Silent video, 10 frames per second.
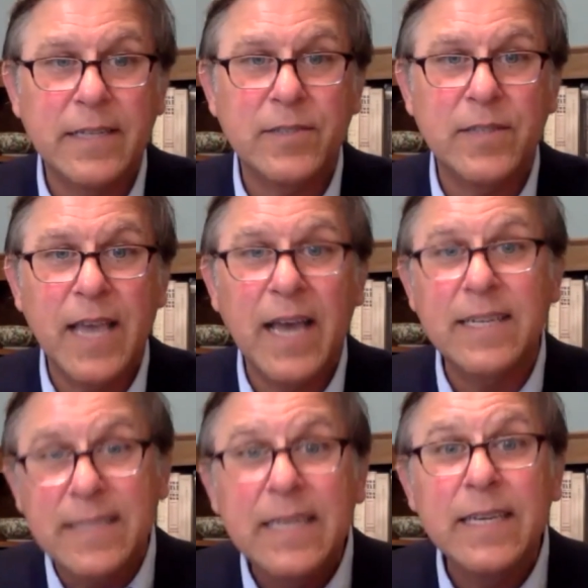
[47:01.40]
is the
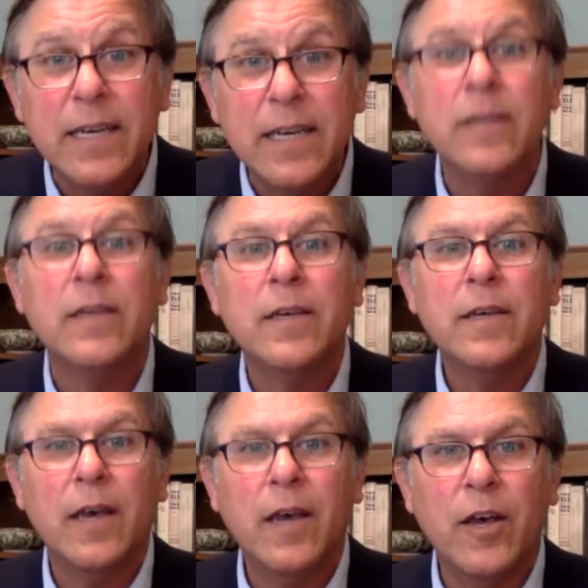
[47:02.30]
idea
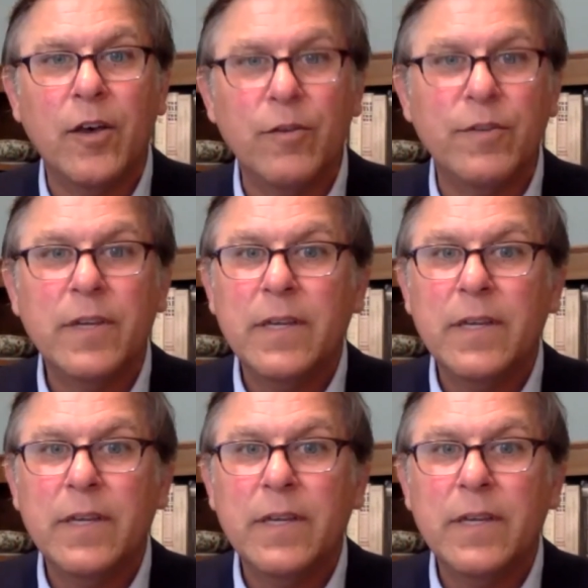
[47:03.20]
of